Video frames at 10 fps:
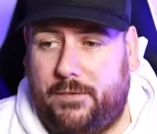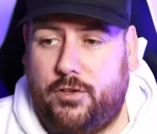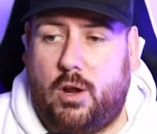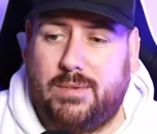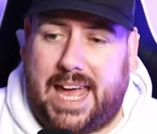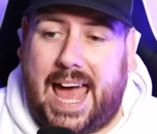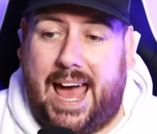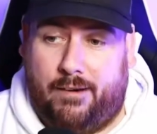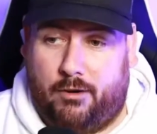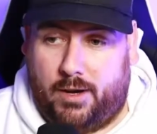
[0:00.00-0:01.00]
If you don't
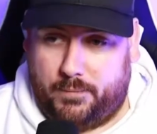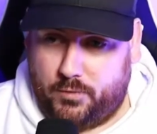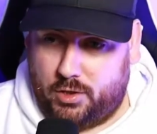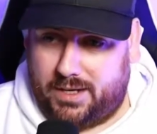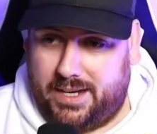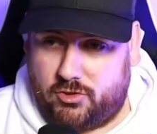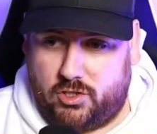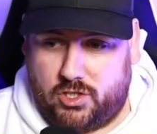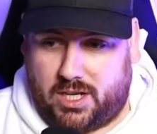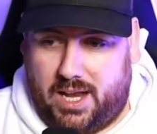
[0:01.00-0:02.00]
care, right, you can
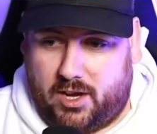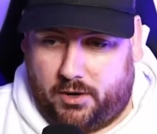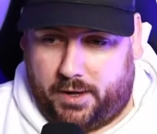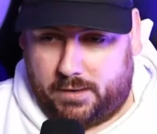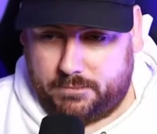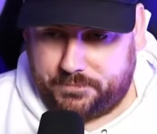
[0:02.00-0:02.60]
literally just click on it.